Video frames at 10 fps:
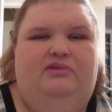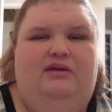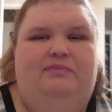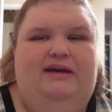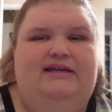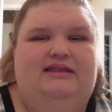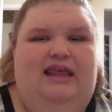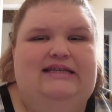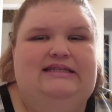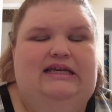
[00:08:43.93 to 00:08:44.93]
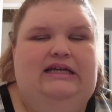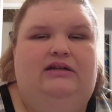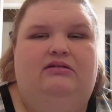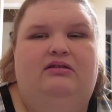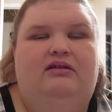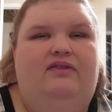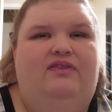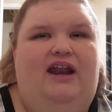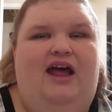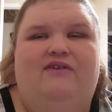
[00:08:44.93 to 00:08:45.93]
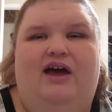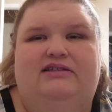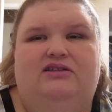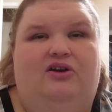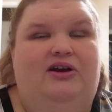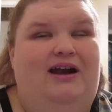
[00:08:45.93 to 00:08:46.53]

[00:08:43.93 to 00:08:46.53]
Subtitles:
the biggest lesson that I've had to learn,